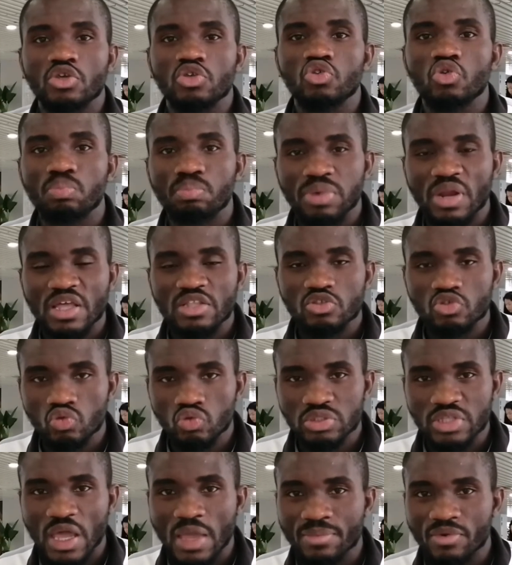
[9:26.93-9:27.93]
You plant two
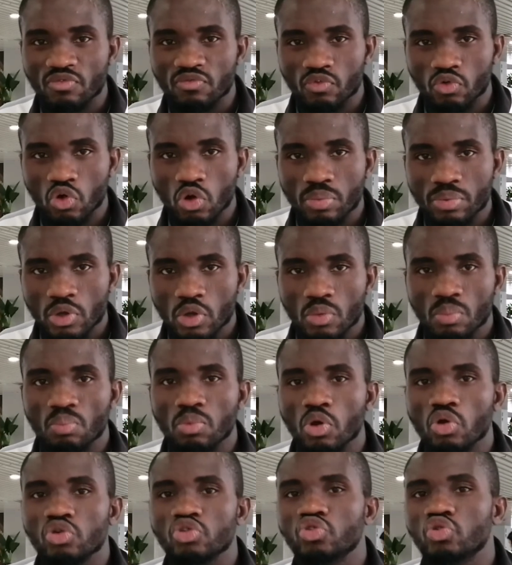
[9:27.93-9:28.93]
type of crop,
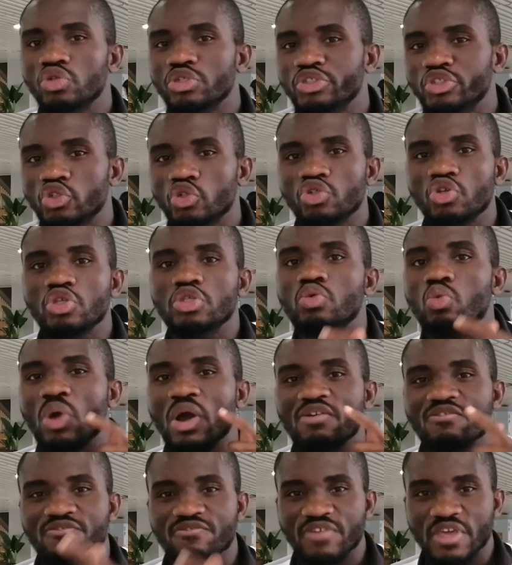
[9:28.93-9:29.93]
but you introduce
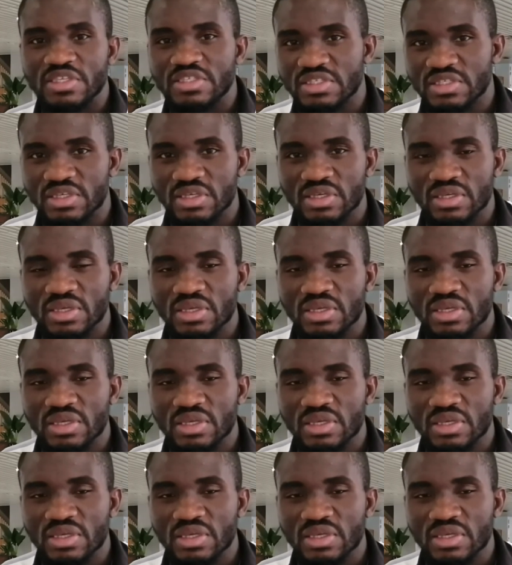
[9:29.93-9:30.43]
one first,